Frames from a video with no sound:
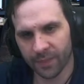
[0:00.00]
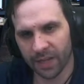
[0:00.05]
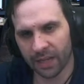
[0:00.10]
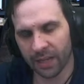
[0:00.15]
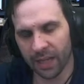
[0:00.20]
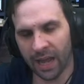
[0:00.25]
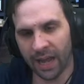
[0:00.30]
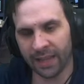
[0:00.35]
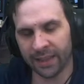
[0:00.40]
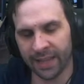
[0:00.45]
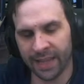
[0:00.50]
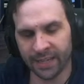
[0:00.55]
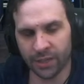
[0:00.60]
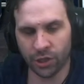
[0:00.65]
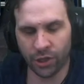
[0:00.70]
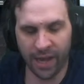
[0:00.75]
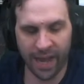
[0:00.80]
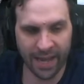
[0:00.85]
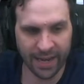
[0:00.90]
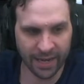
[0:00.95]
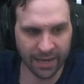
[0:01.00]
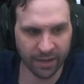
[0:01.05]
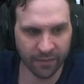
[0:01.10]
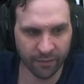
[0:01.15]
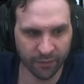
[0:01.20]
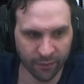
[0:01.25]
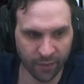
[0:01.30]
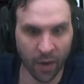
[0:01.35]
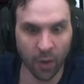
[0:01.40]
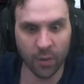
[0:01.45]
I let chat
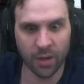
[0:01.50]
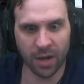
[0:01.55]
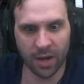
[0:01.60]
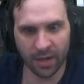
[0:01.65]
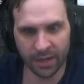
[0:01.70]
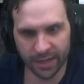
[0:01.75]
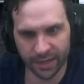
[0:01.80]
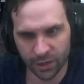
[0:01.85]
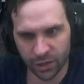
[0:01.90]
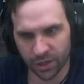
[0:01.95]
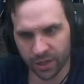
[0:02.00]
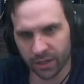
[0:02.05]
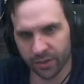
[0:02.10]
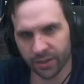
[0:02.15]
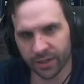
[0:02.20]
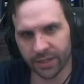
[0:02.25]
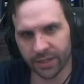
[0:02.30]
vote on engineering